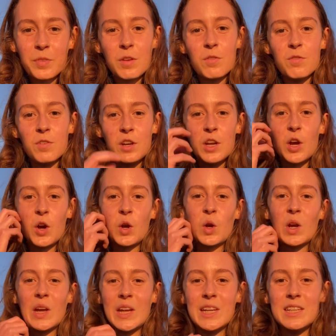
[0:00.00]
video
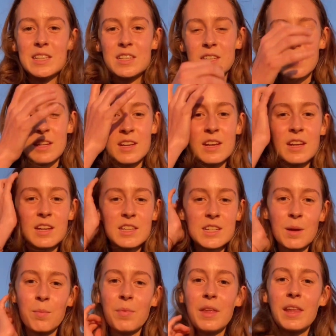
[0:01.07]
is
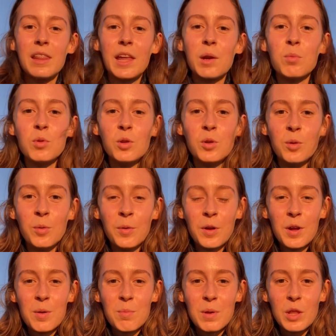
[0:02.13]
something that will
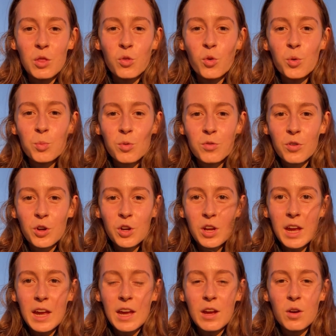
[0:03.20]
be thought
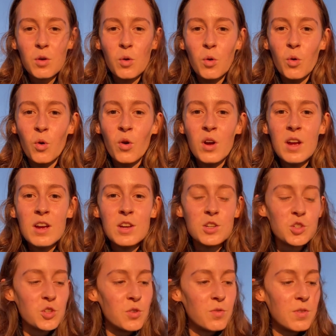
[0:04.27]
provoking or
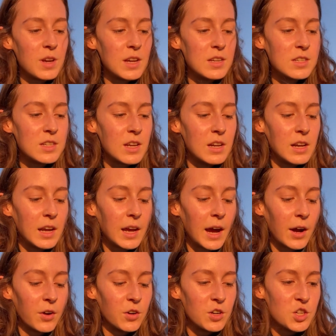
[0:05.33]
serve as an
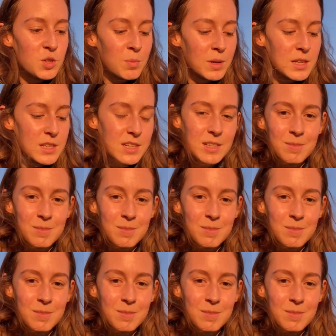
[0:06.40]
encouragement.